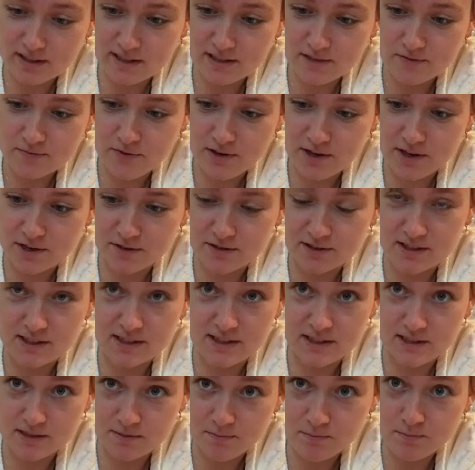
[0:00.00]
these figures,
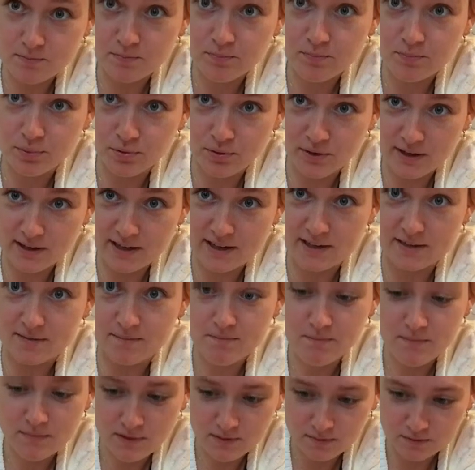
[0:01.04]
it's pretty
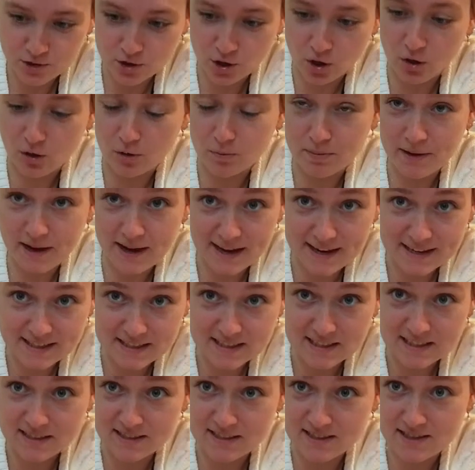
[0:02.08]
dull
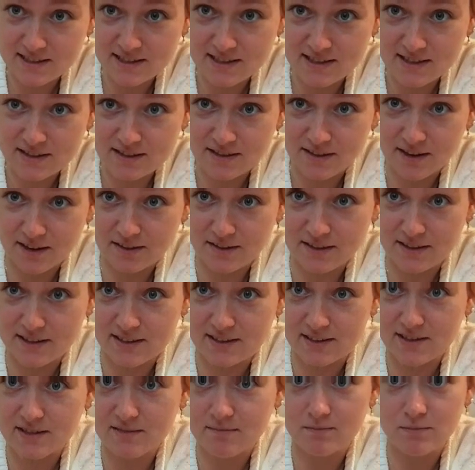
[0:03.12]
paint. It's
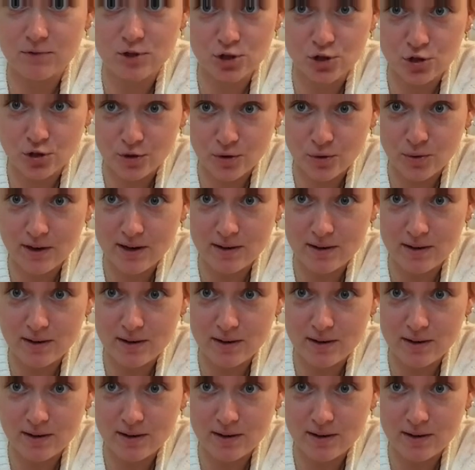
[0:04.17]
nothing too